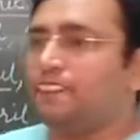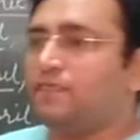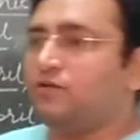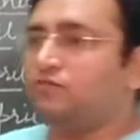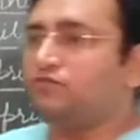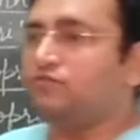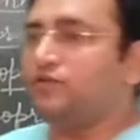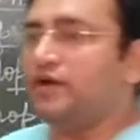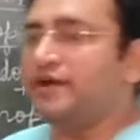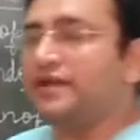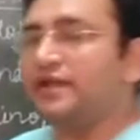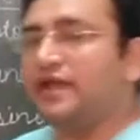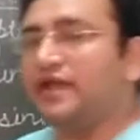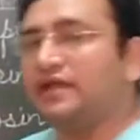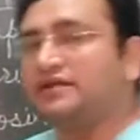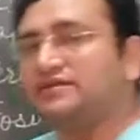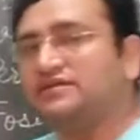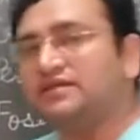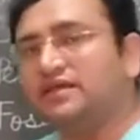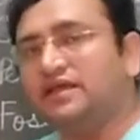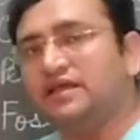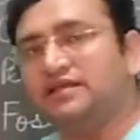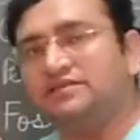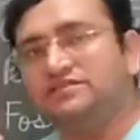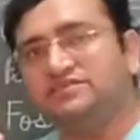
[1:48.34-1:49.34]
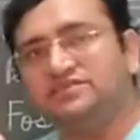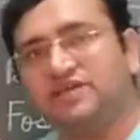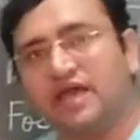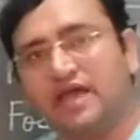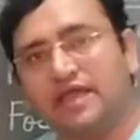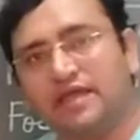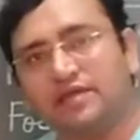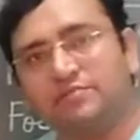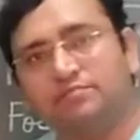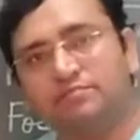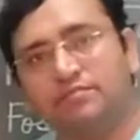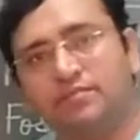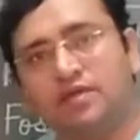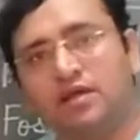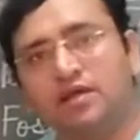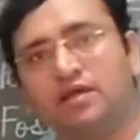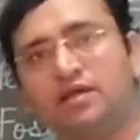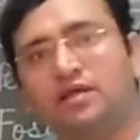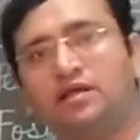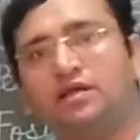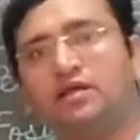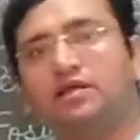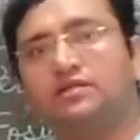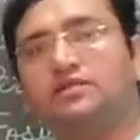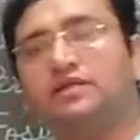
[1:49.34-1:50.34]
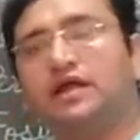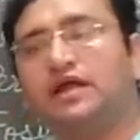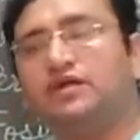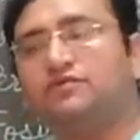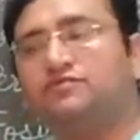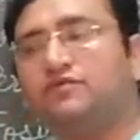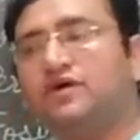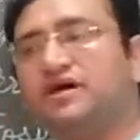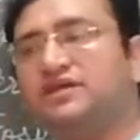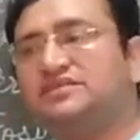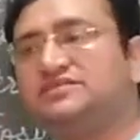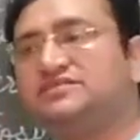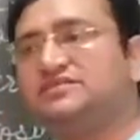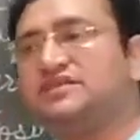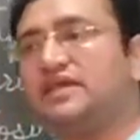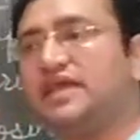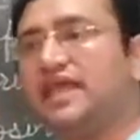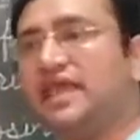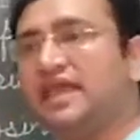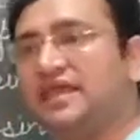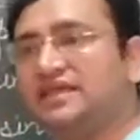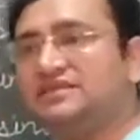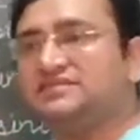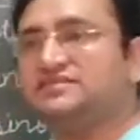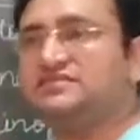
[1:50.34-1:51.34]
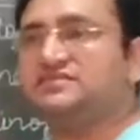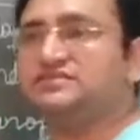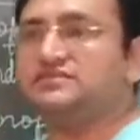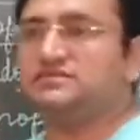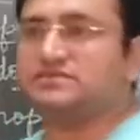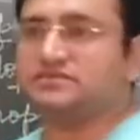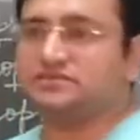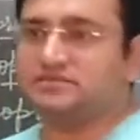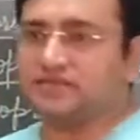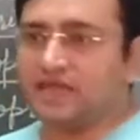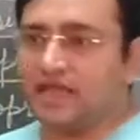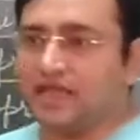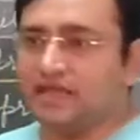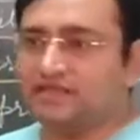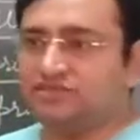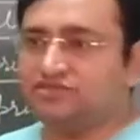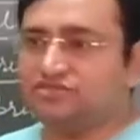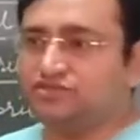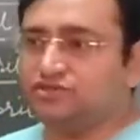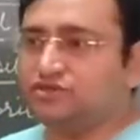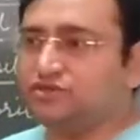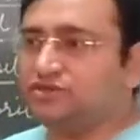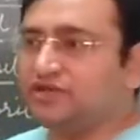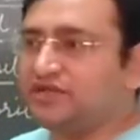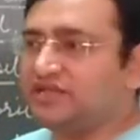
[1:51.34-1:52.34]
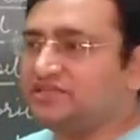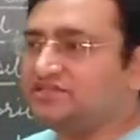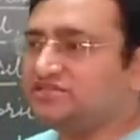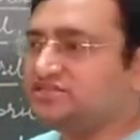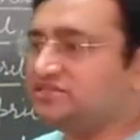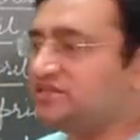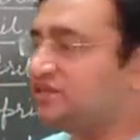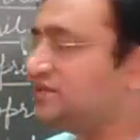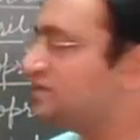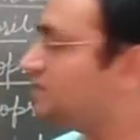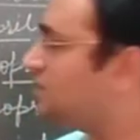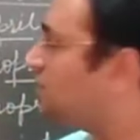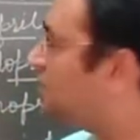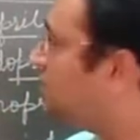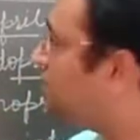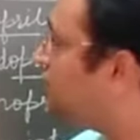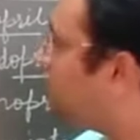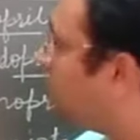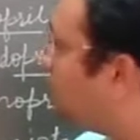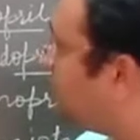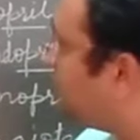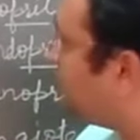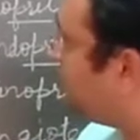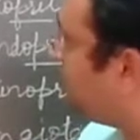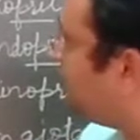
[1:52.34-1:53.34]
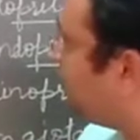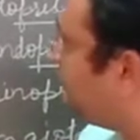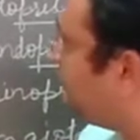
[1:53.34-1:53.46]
one enzyme, that was ACE, angiotensin converting